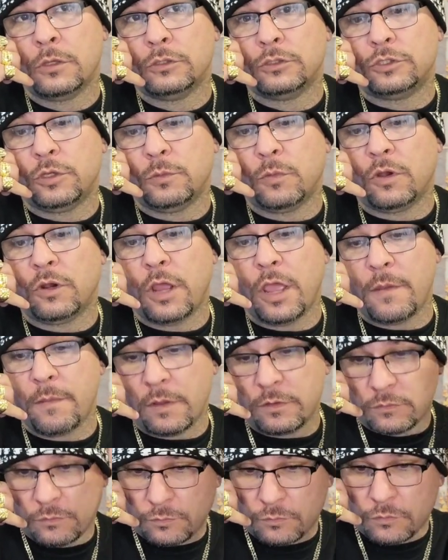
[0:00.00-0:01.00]
Simon, hey,
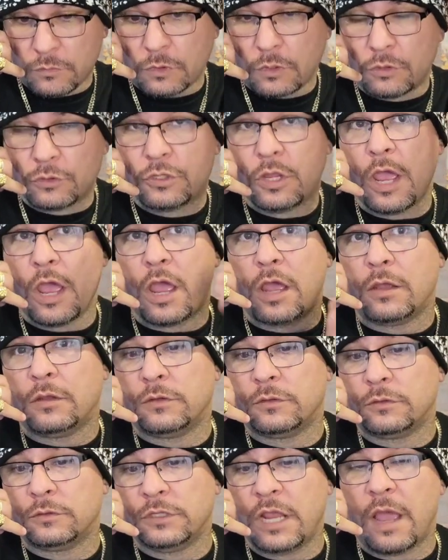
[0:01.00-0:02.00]
yeah,
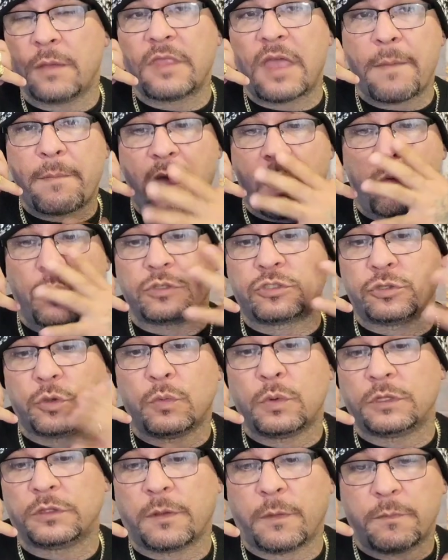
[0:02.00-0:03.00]
I'm that baboso
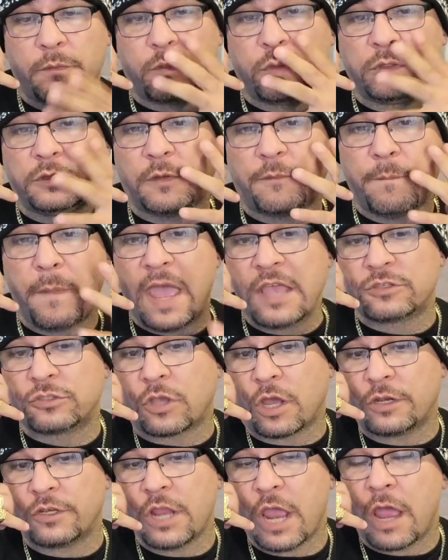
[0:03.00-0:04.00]
with the
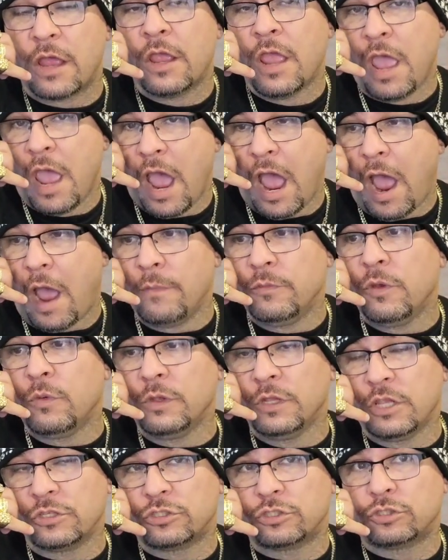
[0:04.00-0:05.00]
mask on. Yeah, I'm the
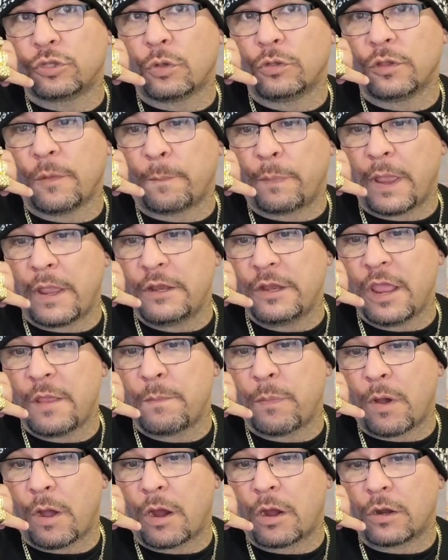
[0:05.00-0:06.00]
one that stole the payday
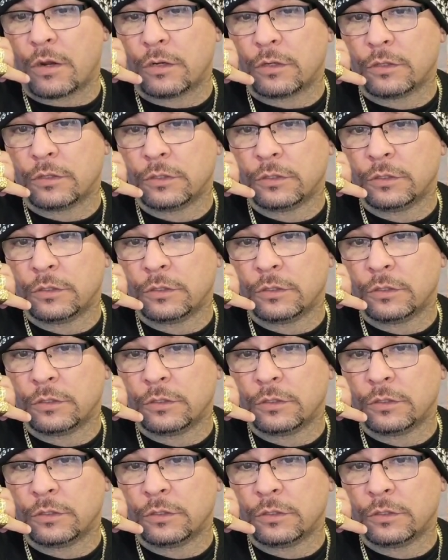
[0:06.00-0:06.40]
bar.